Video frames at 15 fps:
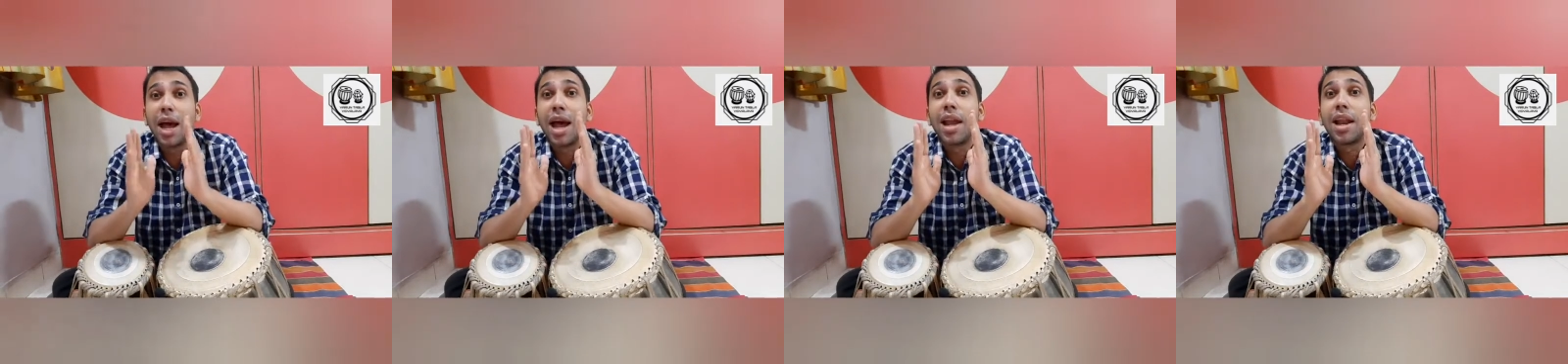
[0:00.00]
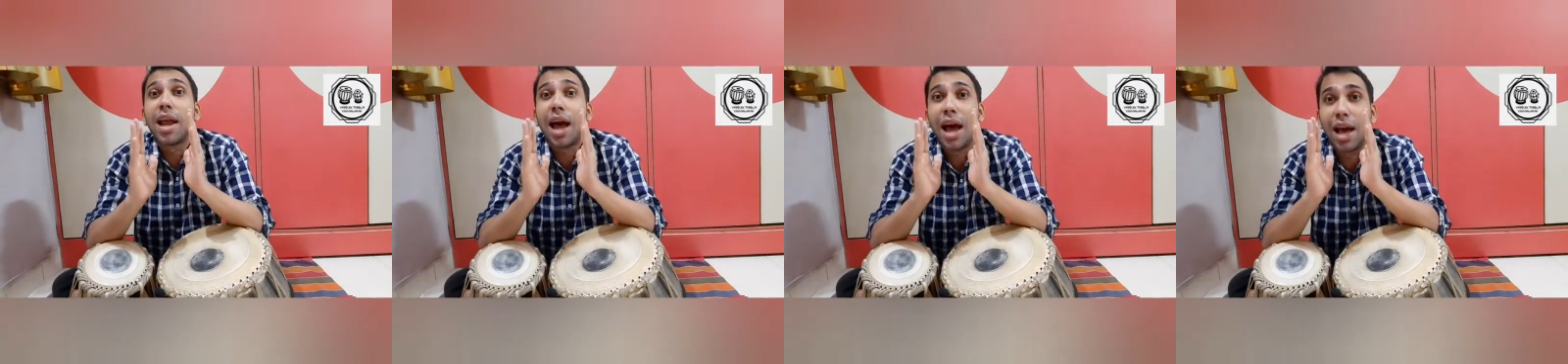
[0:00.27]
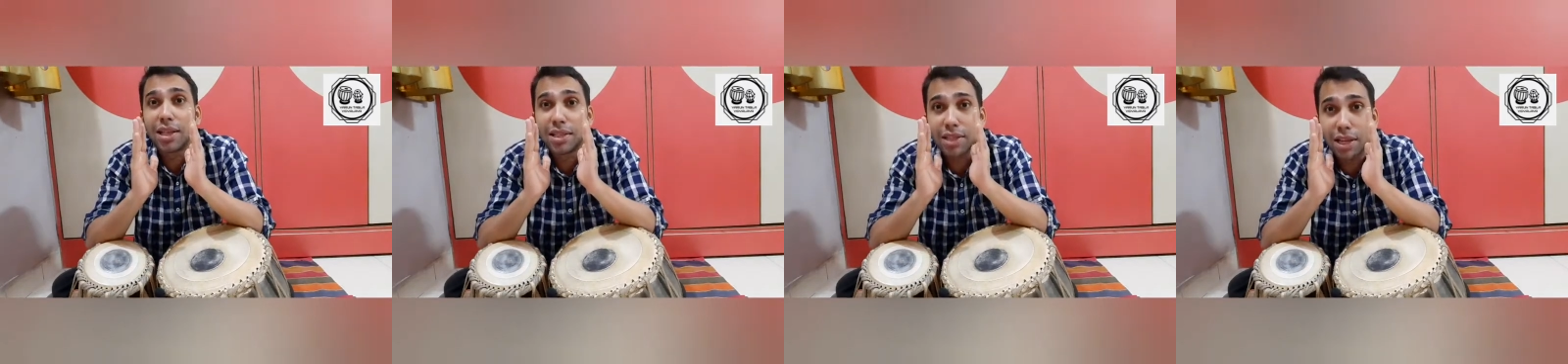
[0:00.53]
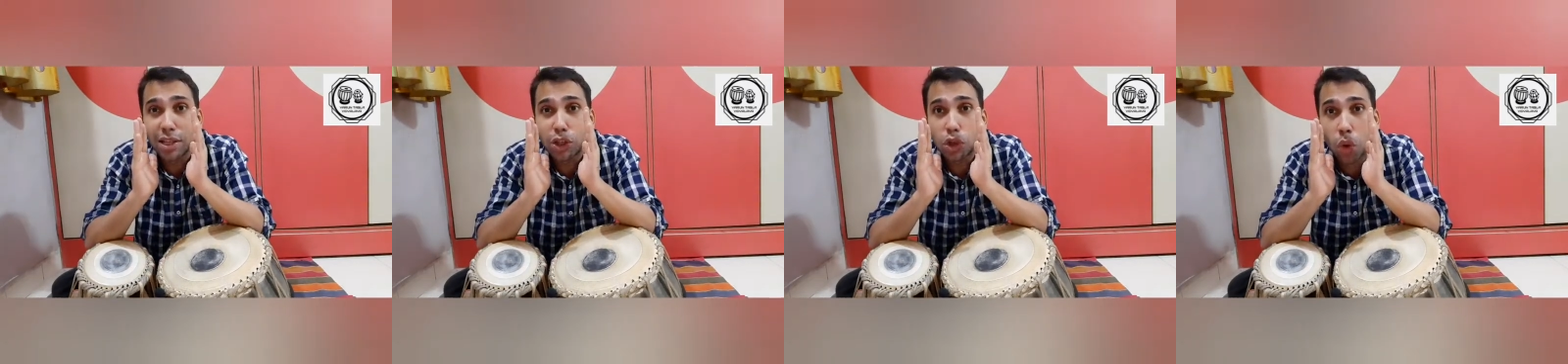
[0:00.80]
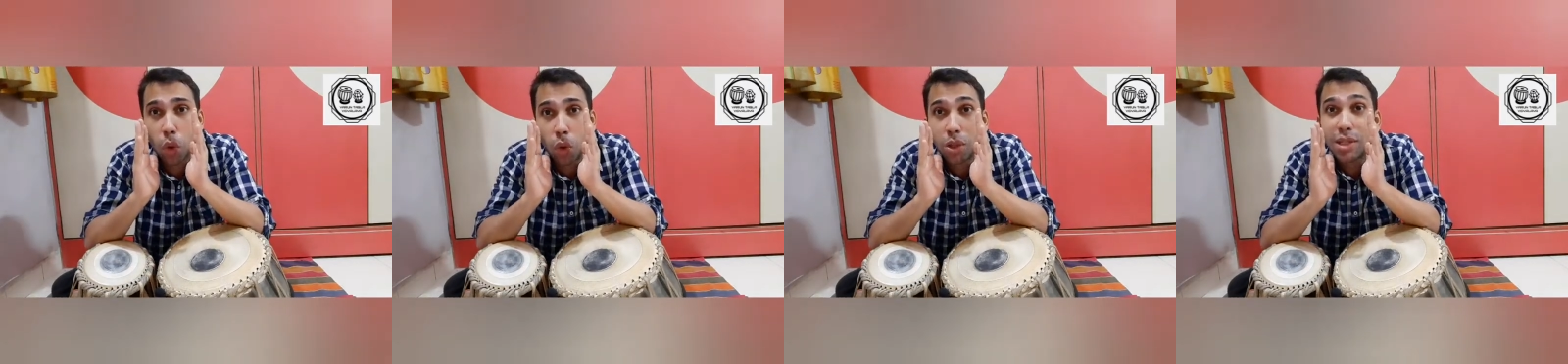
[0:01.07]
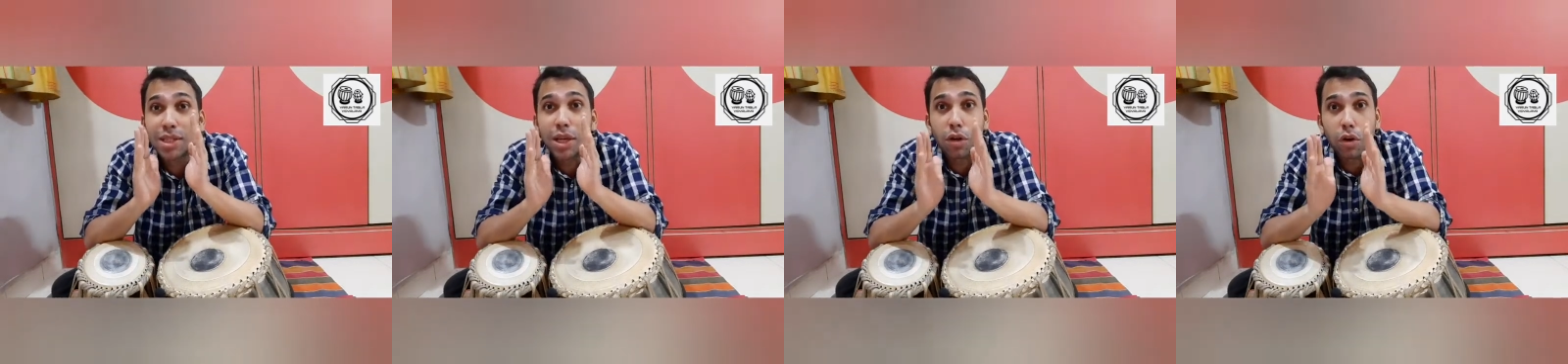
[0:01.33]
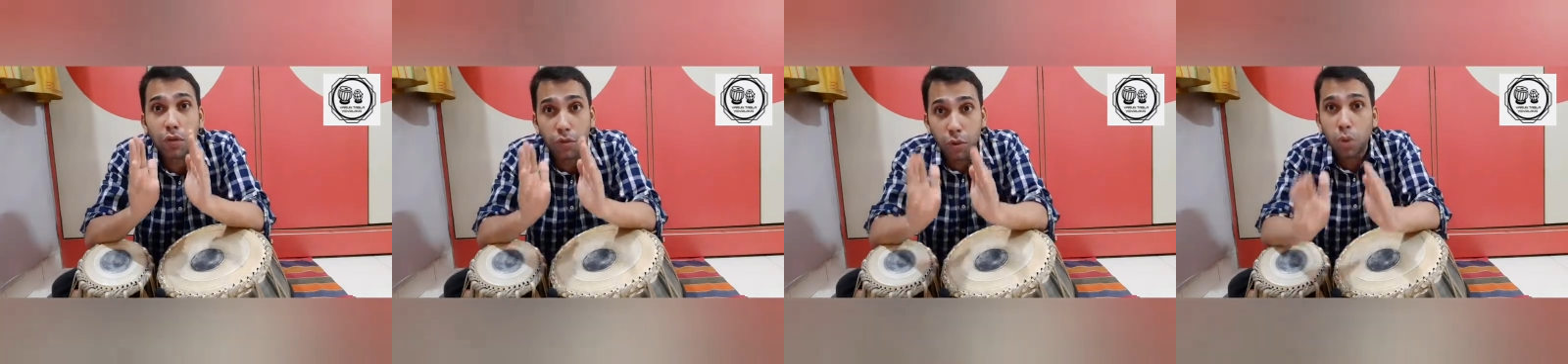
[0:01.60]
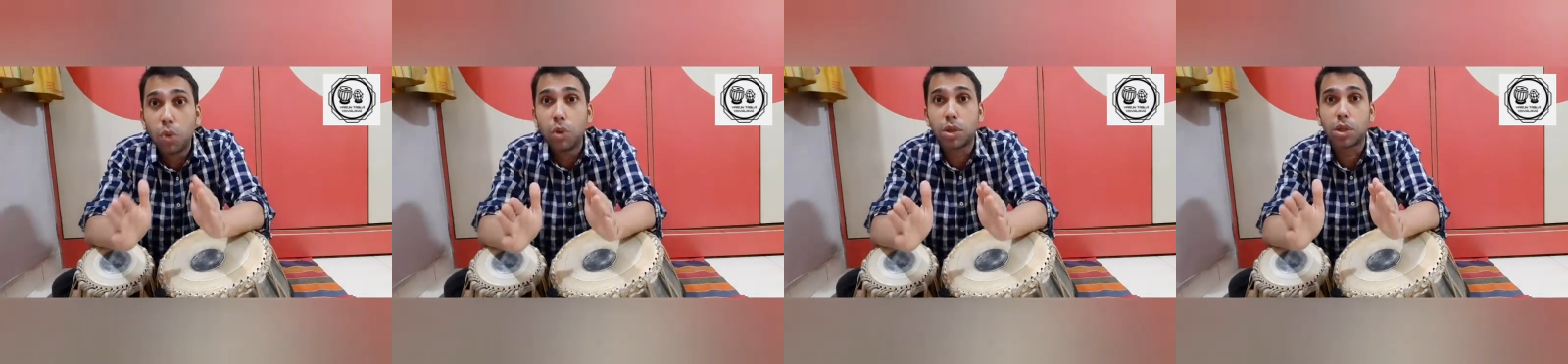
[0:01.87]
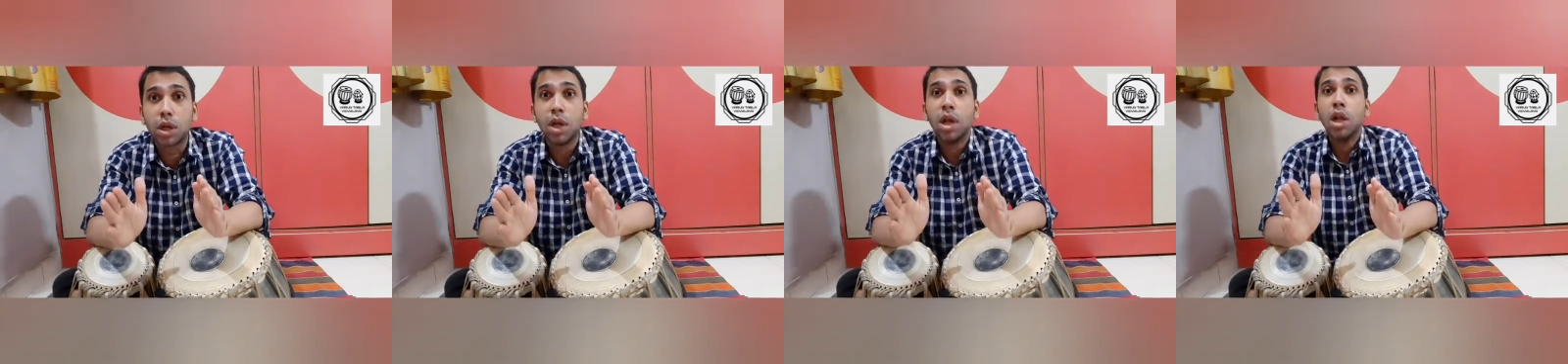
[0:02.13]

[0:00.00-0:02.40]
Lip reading: and has its own set of rules.